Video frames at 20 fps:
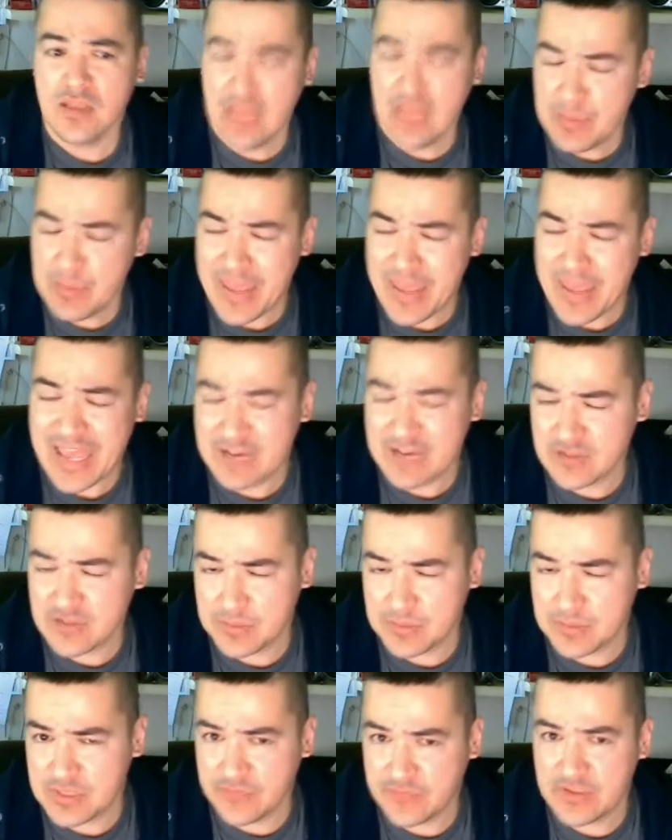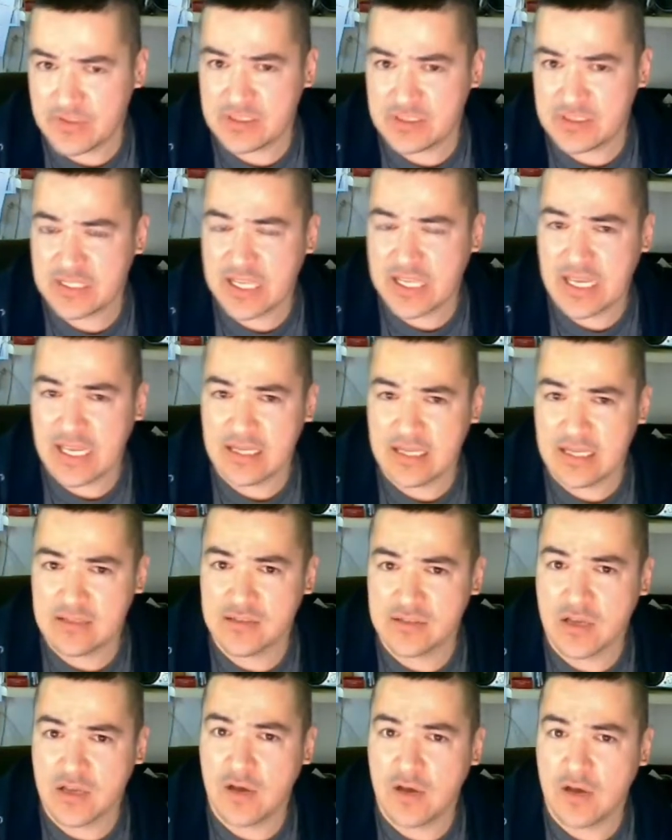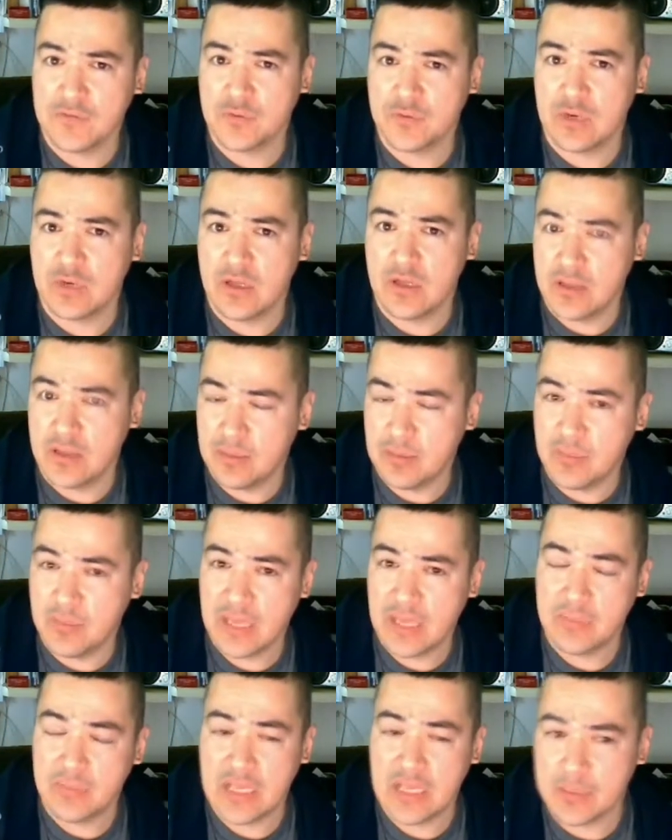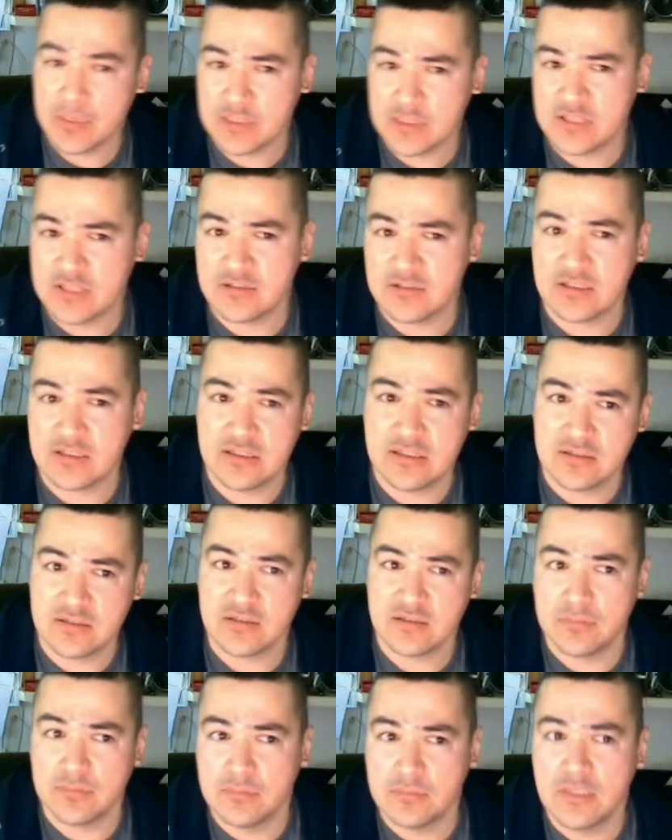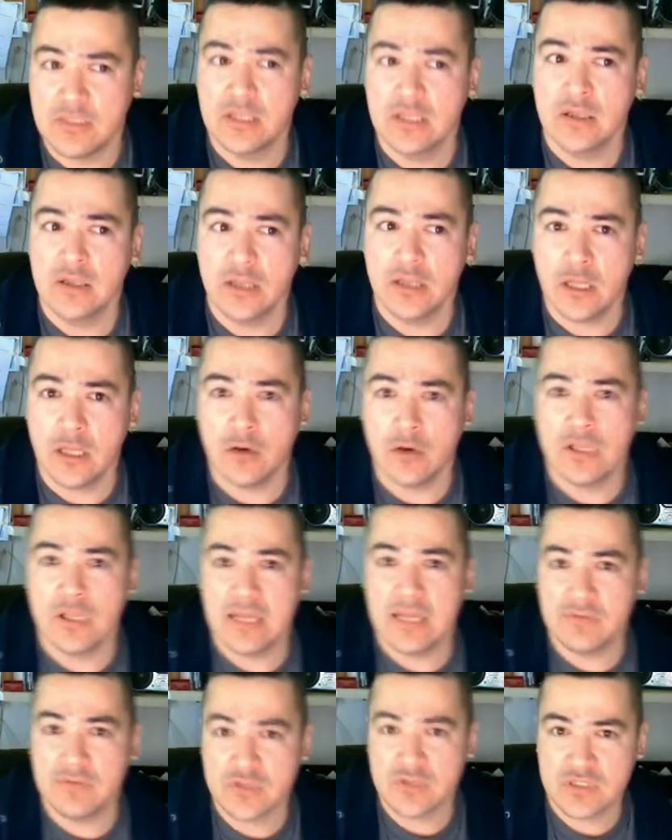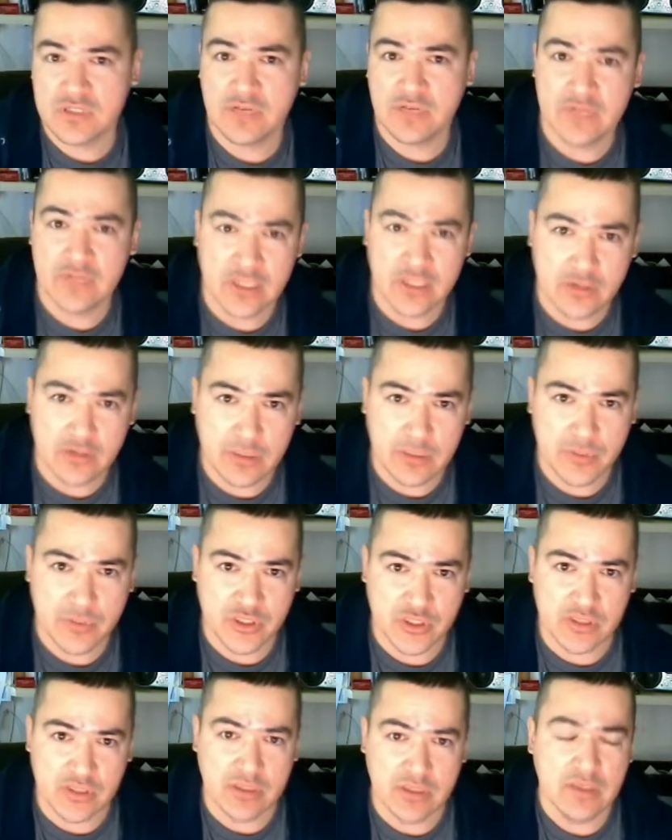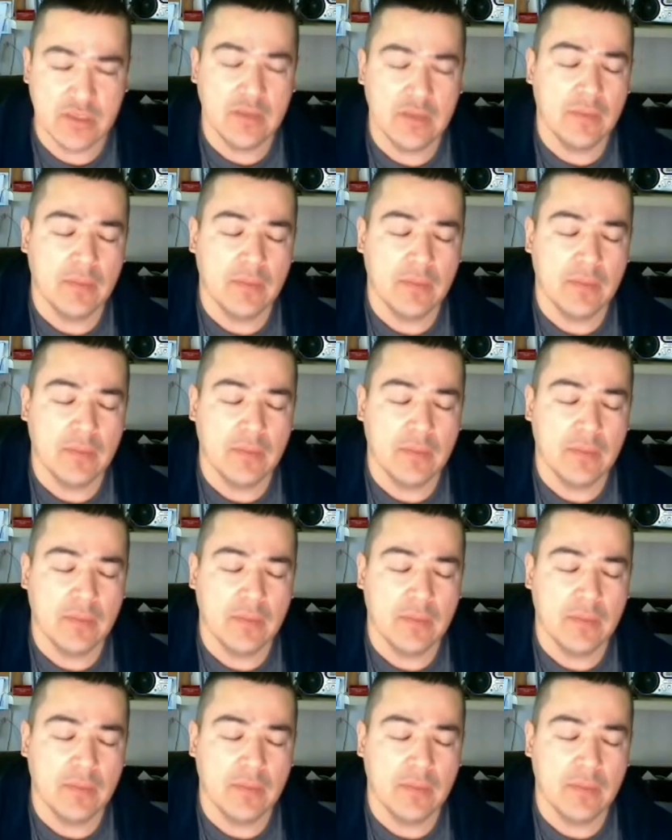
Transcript: They may have some sophisticated software that may be able to see some low levels of encryption.